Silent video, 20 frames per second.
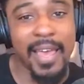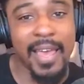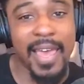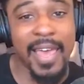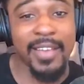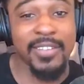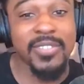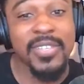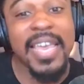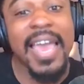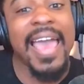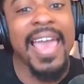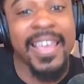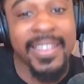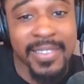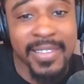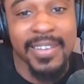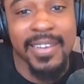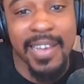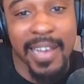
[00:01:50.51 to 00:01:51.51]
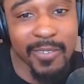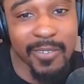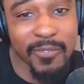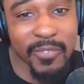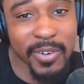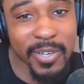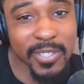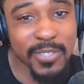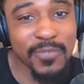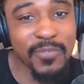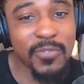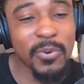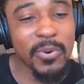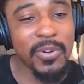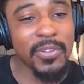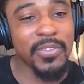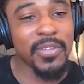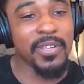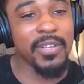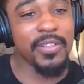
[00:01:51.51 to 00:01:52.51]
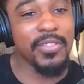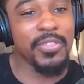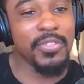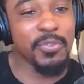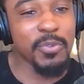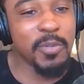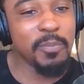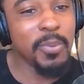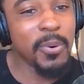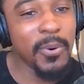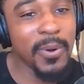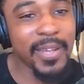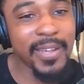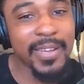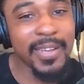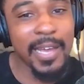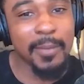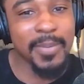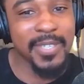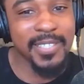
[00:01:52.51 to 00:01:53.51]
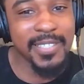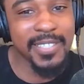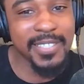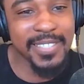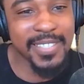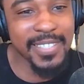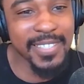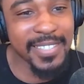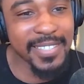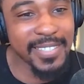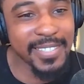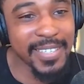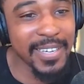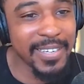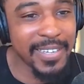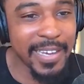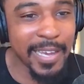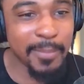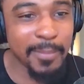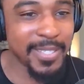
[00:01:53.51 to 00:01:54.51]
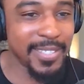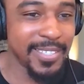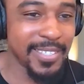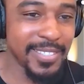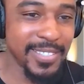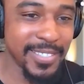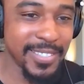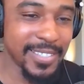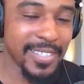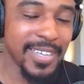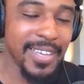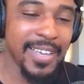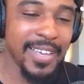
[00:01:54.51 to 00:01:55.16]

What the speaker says: actually at the conference for the 3-point competition and dunk competition.